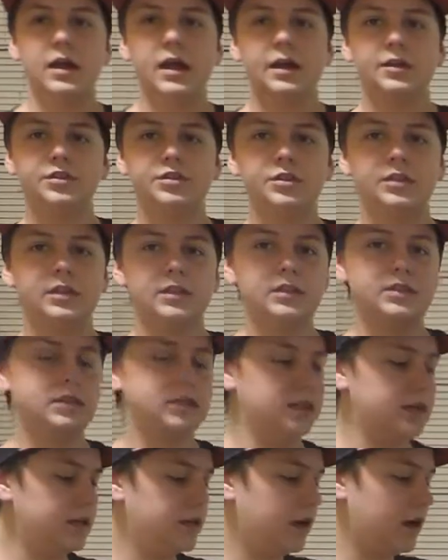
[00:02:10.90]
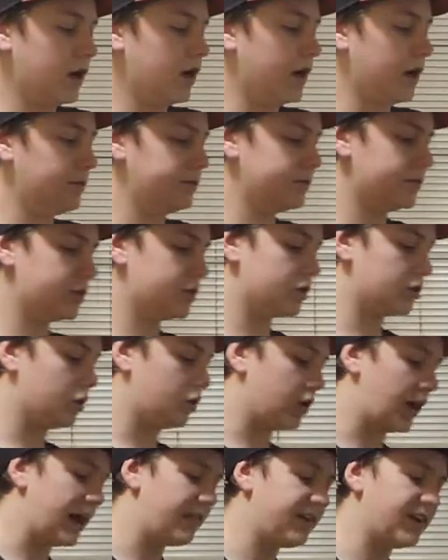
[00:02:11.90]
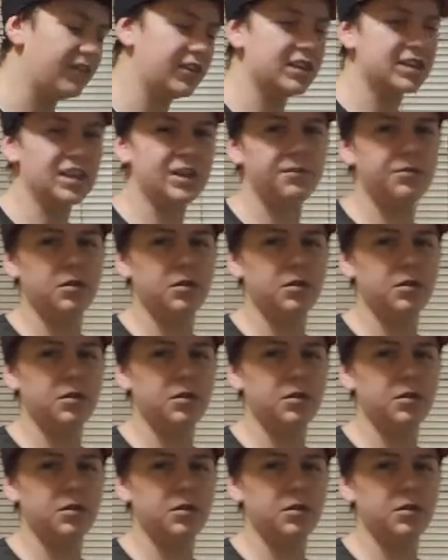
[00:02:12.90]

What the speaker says: as you can see. So I've had this thing